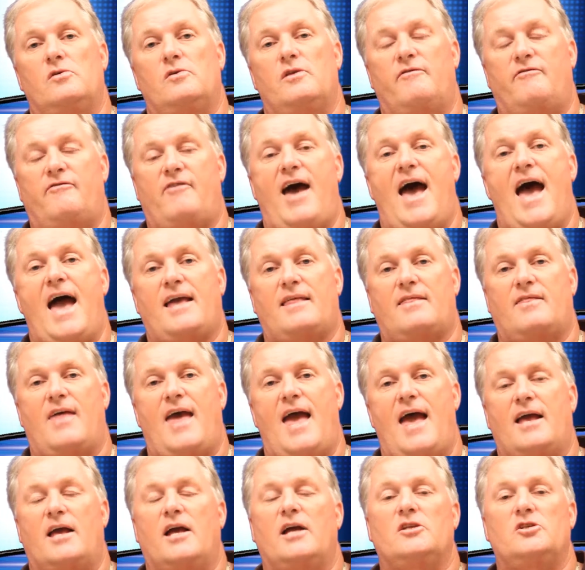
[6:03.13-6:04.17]
the fact
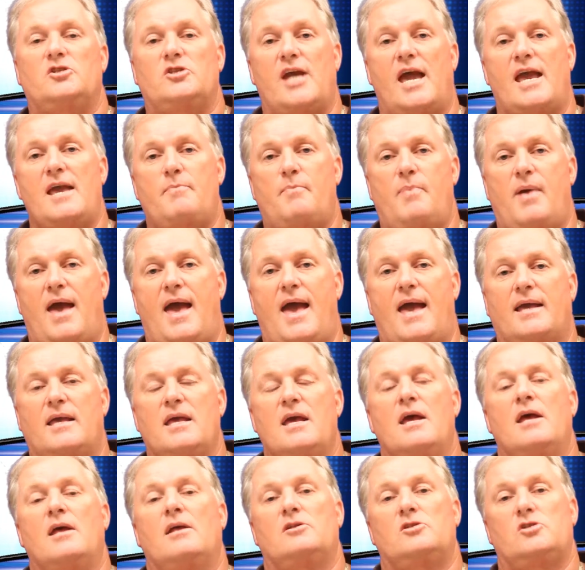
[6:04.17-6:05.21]
that a JPEG
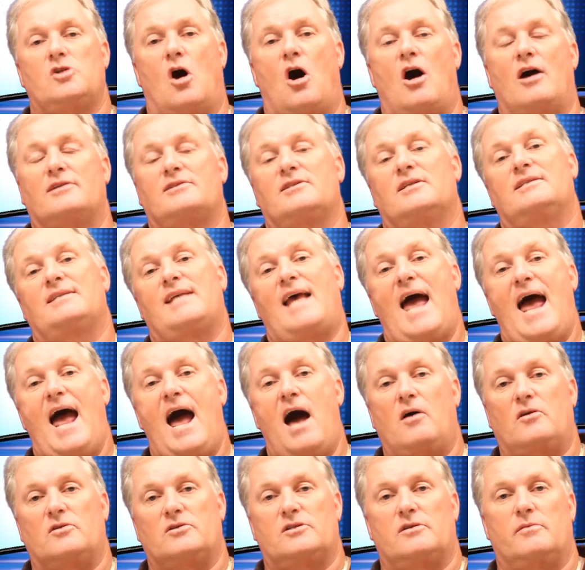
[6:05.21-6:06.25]
tosses
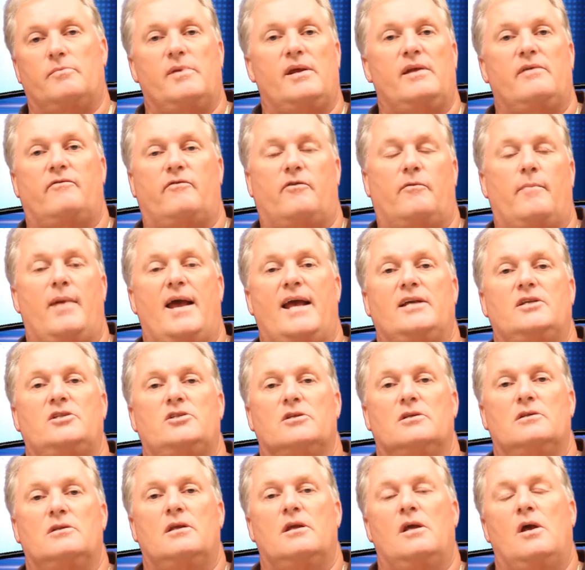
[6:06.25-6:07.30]
out some
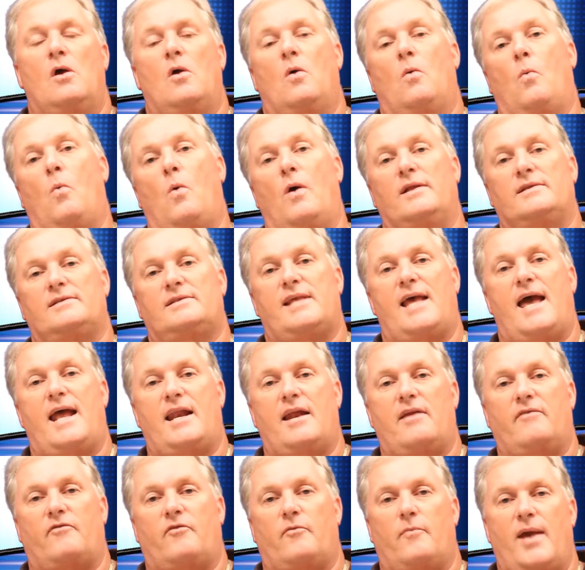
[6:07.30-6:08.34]
information. Once that
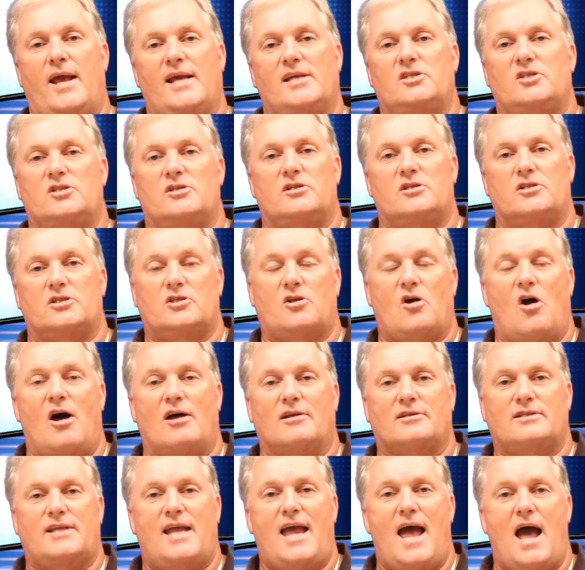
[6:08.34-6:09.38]
information is
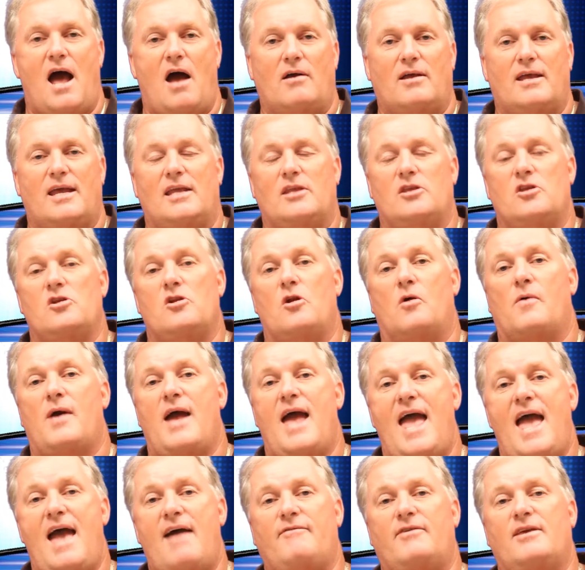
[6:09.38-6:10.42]
tossed out and you don't
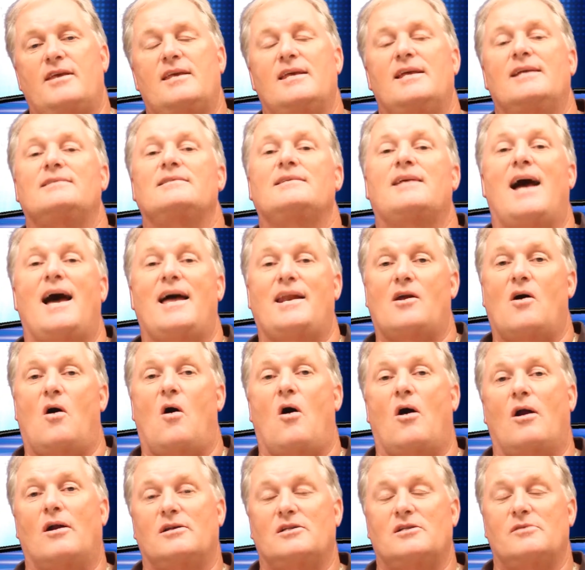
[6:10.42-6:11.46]
have it, it's kind of
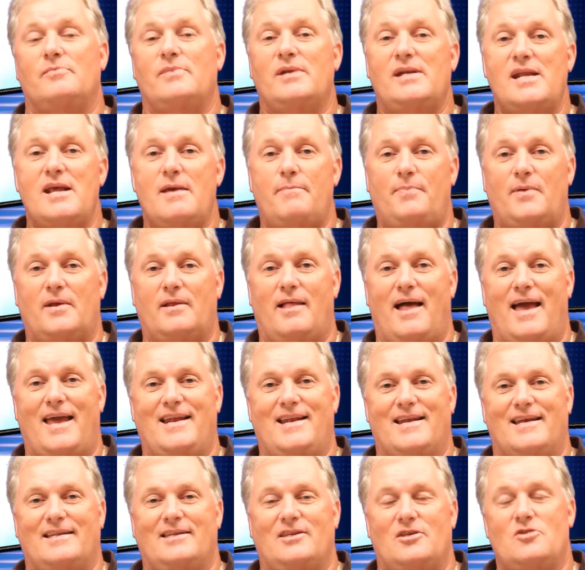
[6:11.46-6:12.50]
hard to manipulate
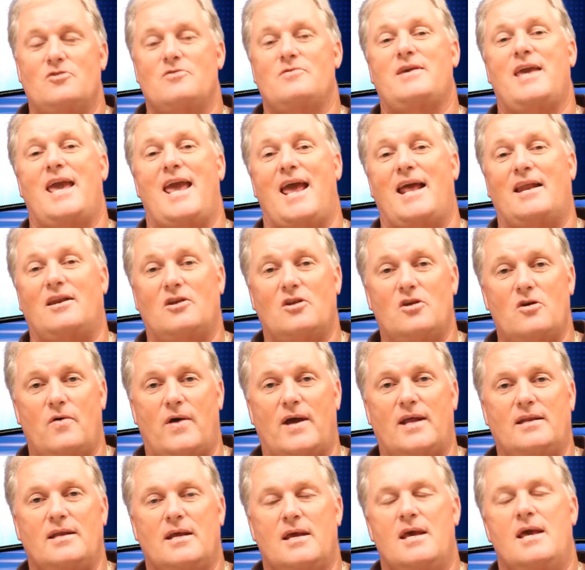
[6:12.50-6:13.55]
it. You can't do
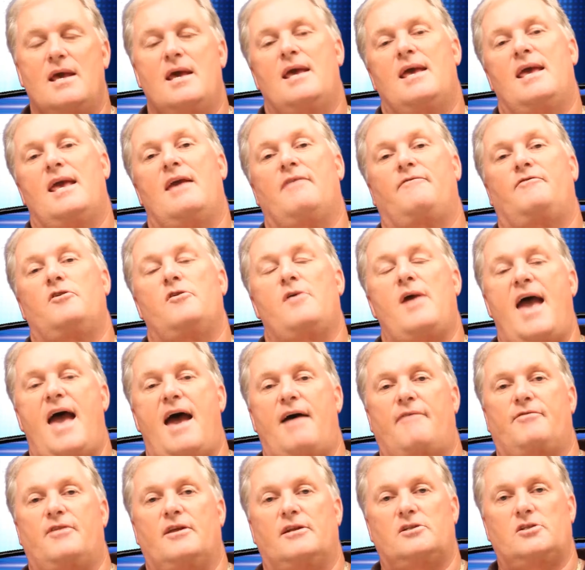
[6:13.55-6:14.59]
it. If you
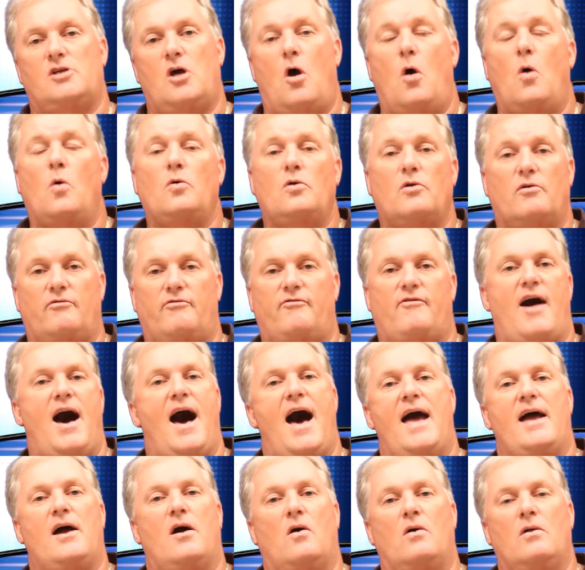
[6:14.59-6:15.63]
have the total
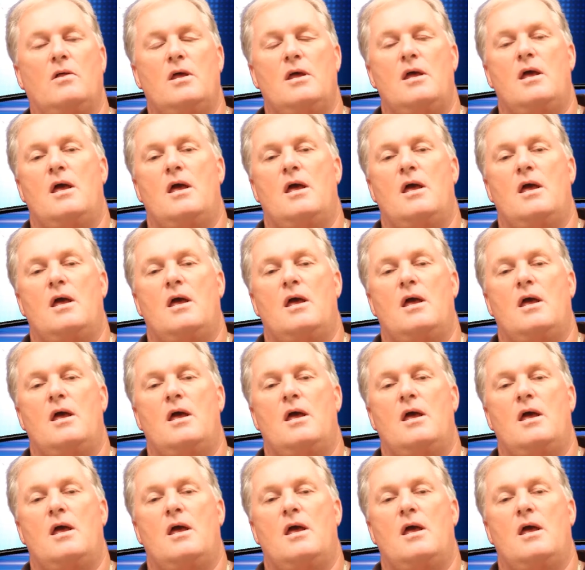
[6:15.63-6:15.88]
file,